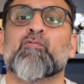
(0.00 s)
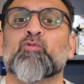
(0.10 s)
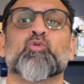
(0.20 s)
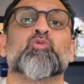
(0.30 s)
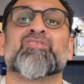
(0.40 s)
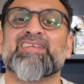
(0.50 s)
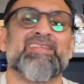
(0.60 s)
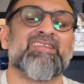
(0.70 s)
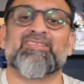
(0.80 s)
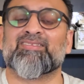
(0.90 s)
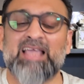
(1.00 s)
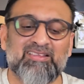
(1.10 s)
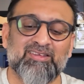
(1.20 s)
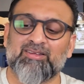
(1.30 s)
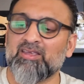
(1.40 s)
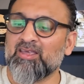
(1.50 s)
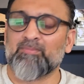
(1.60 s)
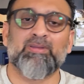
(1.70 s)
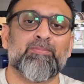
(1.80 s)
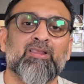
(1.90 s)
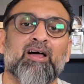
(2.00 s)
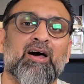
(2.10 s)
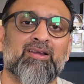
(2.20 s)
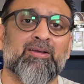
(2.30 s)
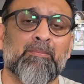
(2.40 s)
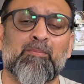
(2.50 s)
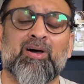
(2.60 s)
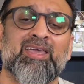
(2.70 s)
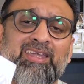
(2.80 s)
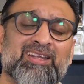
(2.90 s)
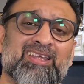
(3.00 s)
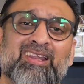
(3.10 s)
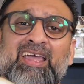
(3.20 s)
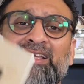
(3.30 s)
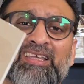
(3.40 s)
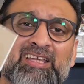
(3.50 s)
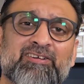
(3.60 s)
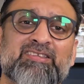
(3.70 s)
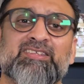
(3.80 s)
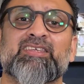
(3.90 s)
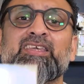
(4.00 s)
of two to three days that's it people are buying it like crazy